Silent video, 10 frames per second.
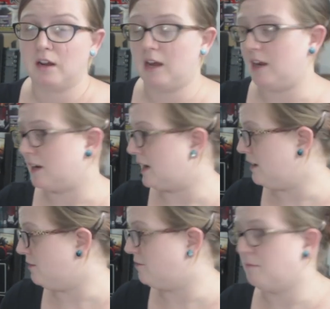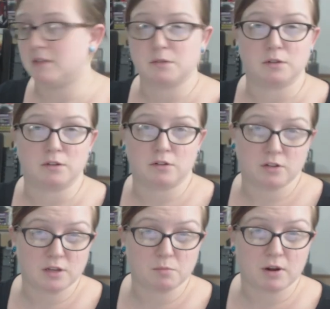and kind of messed with the
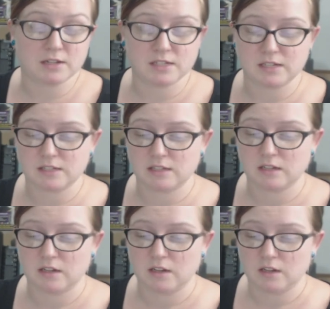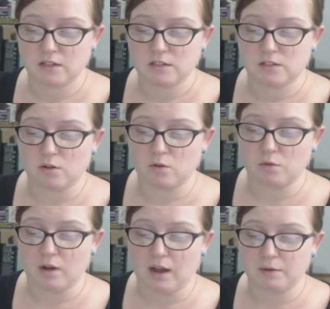cooking process.
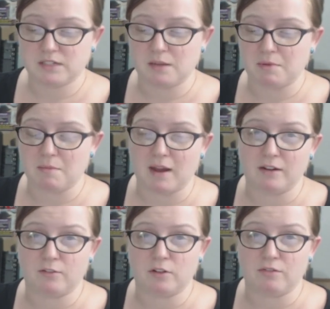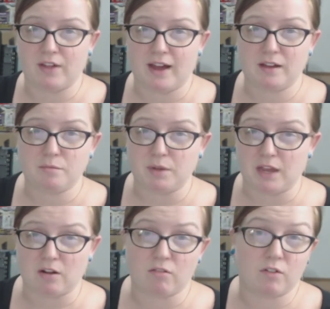So I would say be mindful of that. Be
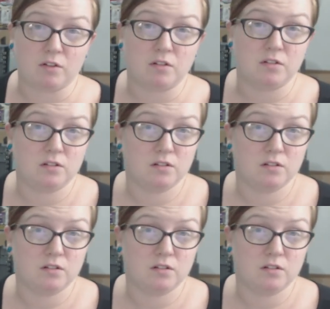careful.